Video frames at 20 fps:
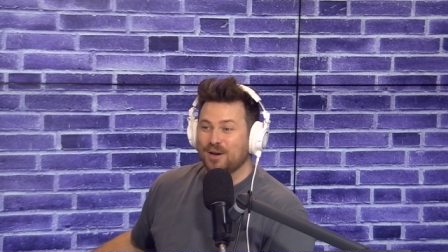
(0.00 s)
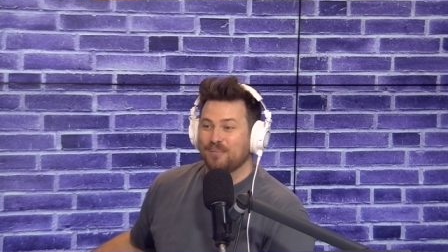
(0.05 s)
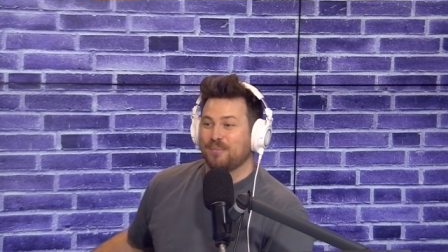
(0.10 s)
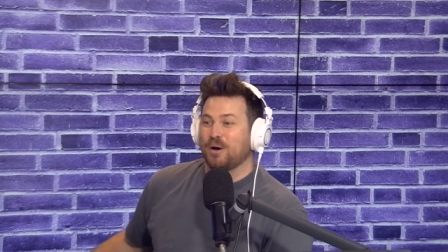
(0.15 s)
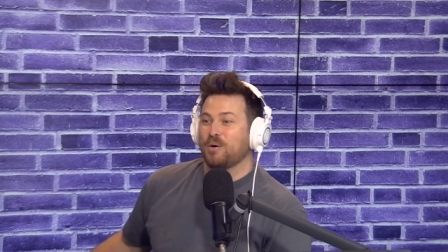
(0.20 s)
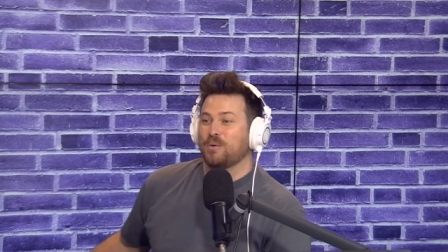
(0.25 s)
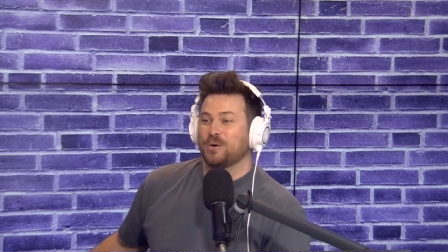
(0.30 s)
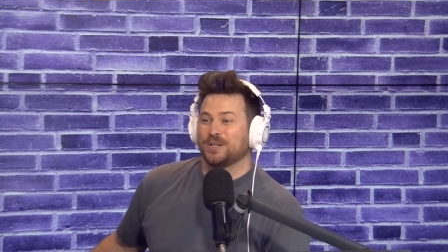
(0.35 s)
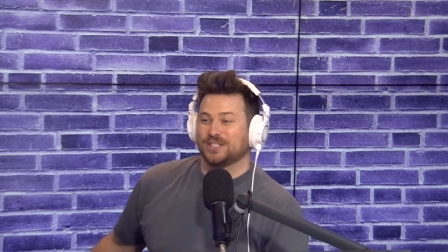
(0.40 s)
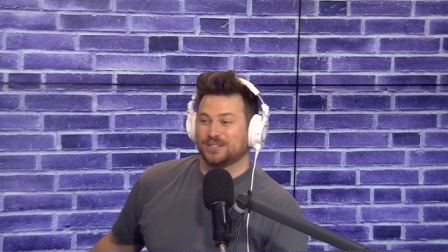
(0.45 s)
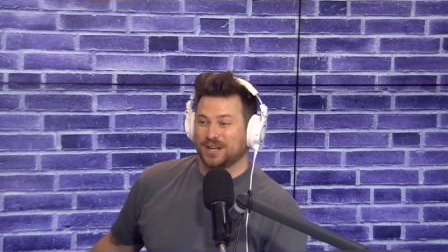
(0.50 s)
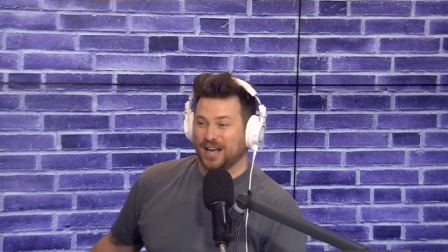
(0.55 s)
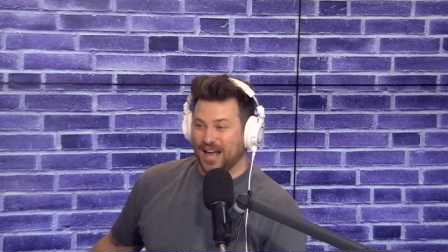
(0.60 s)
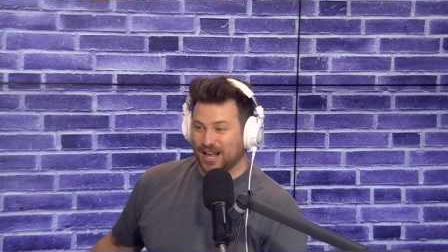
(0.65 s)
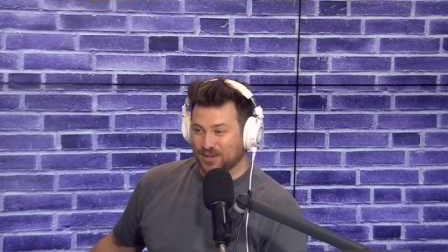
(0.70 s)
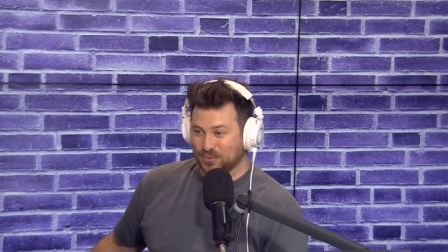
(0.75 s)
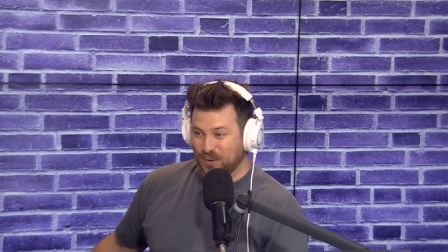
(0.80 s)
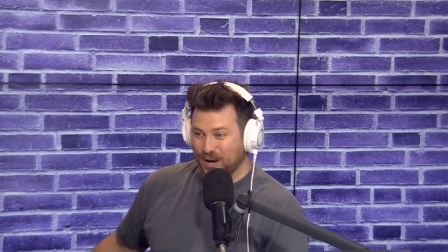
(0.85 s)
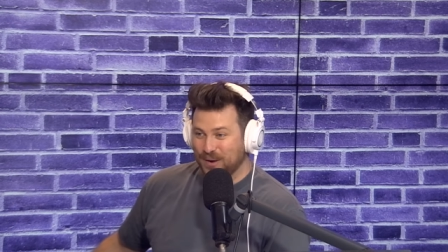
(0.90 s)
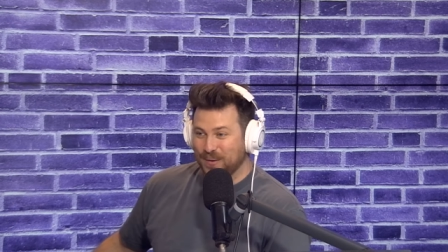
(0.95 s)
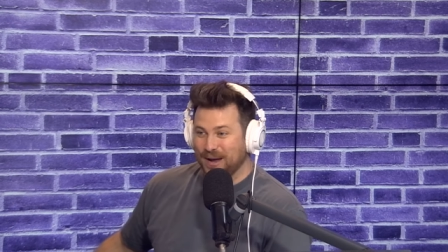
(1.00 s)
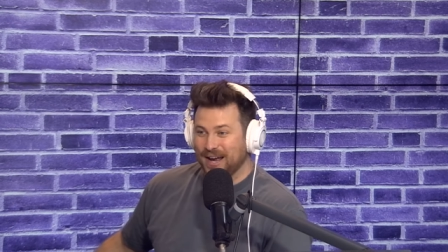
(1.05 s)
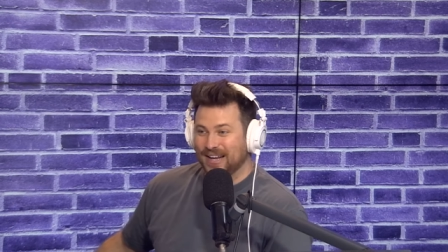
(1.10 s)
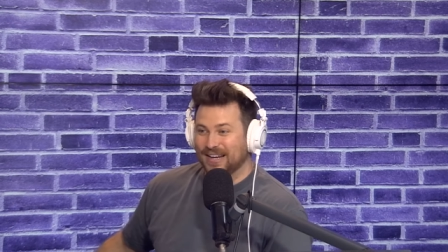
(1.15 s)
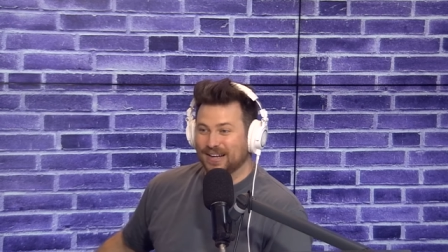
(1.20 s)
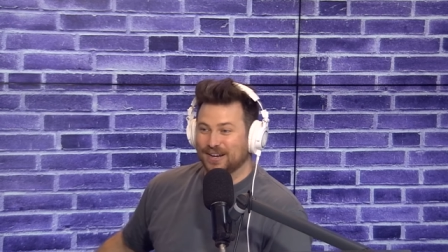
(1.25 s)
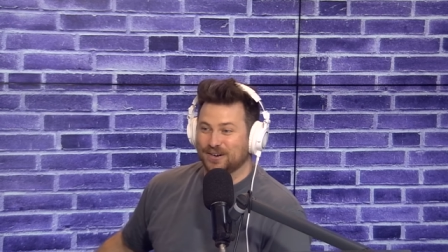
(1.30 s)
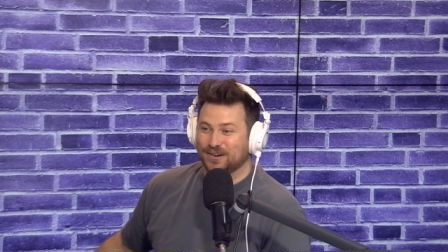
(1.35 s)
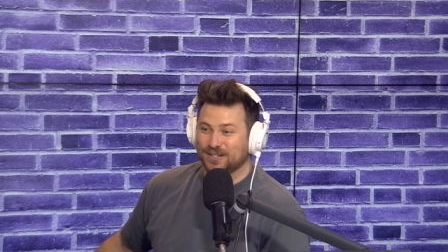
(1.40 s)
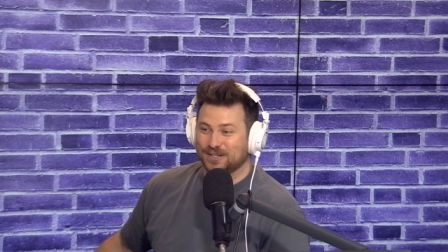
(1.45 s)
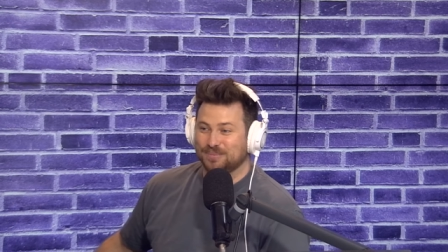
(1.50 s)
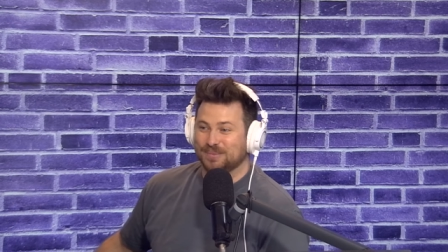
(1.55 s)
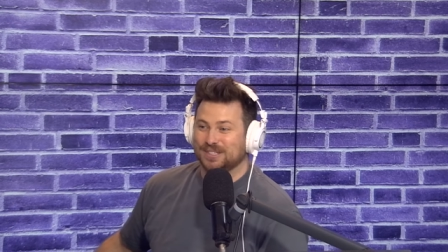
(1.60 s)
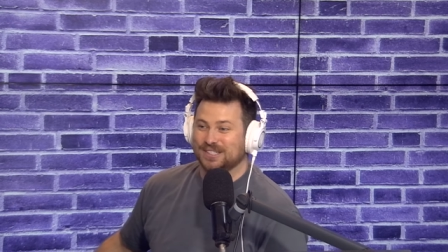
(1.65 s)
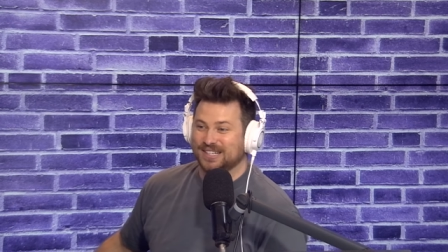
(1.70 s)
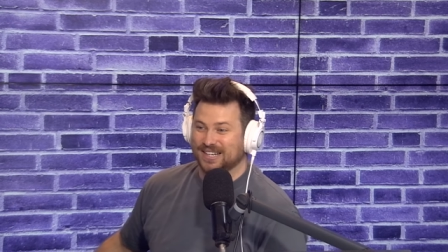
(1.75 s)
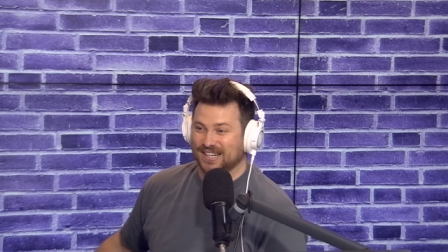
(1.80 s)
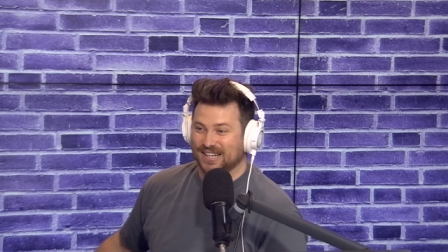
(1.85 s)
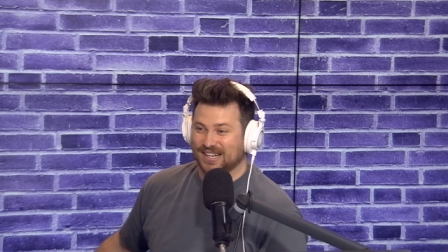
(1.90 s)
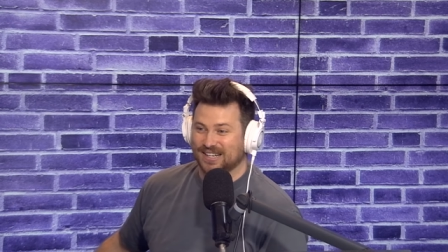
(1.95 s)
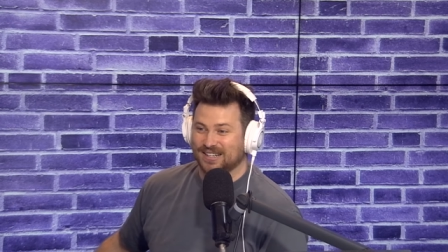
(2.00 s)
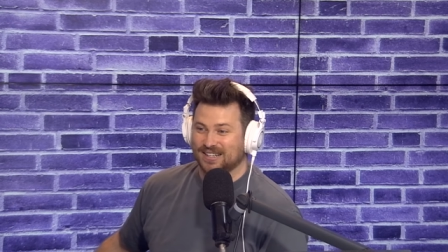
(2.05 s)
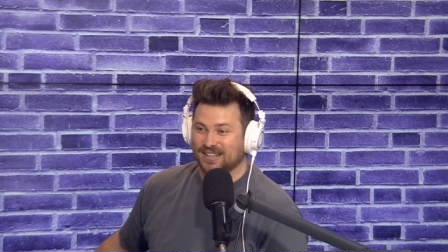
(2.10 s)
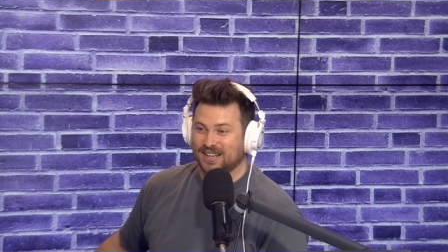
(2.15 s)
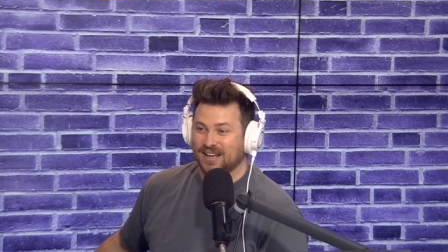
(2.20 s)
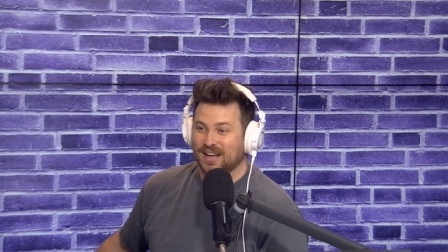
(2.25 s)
But it was as we were eating Christmas dinner,